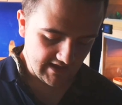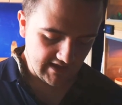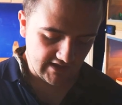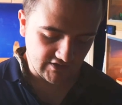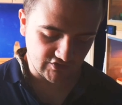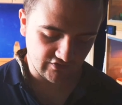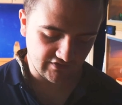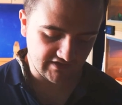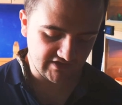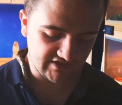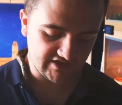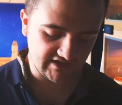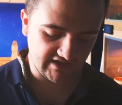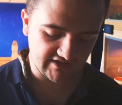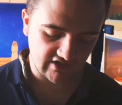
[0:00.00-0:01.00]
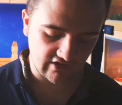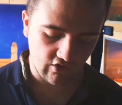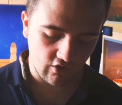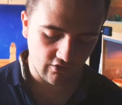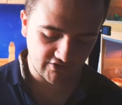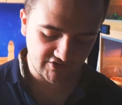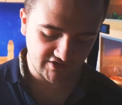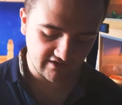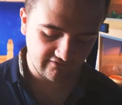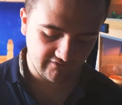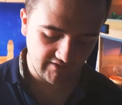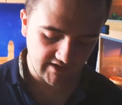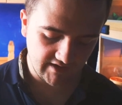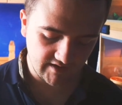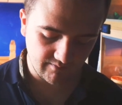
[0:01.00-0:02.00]
So there's a lot of stuff
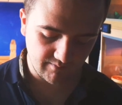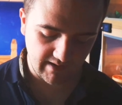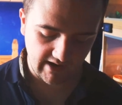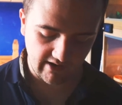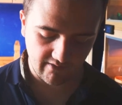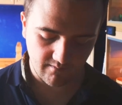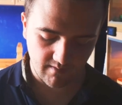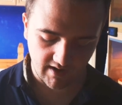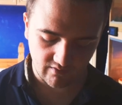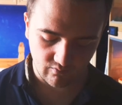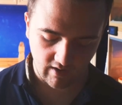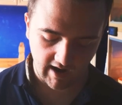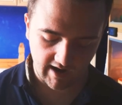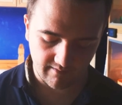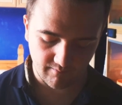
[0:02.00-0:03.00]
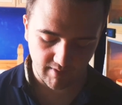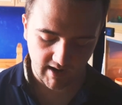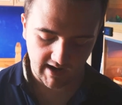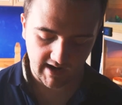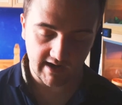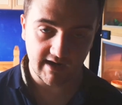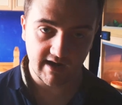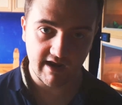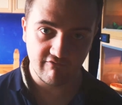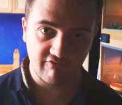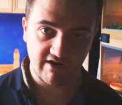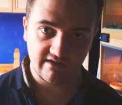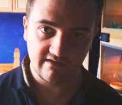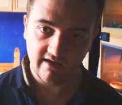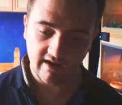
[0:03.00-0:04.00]
you need to bear in mind when buying a
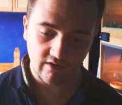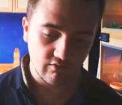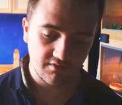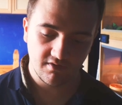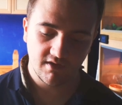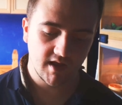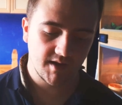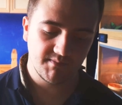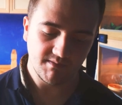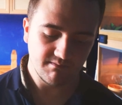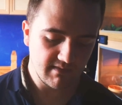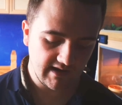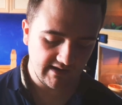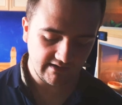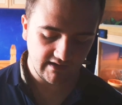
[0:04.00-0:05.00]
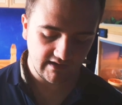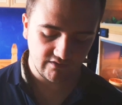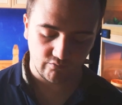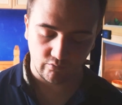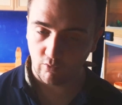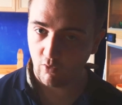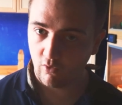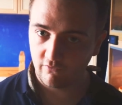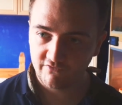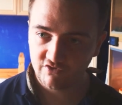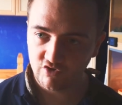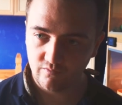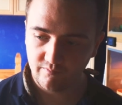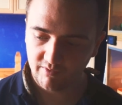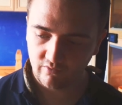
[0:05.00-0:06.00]
retic, whether that be mainland dwarf,
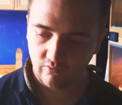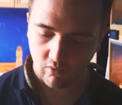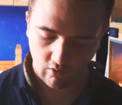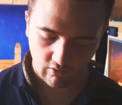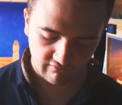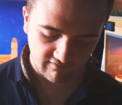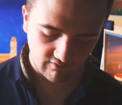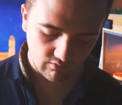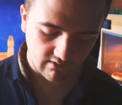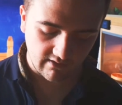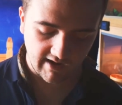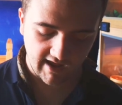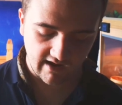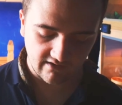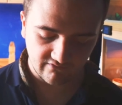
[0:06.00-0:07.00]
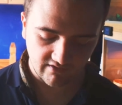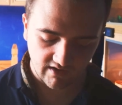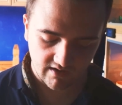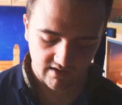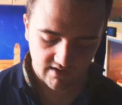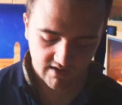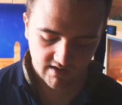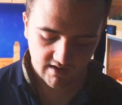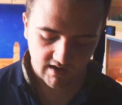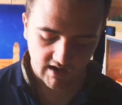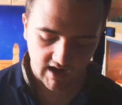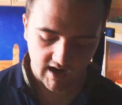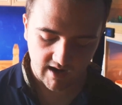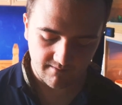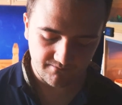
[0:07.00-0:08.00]
super dwarf, or whatever.
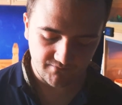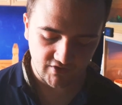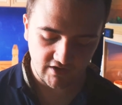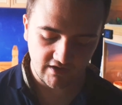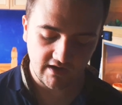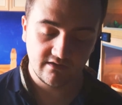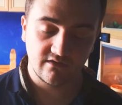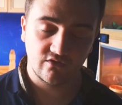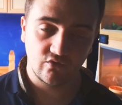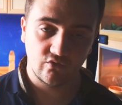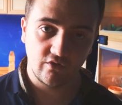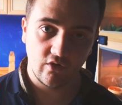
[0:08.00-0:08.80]
You need to do your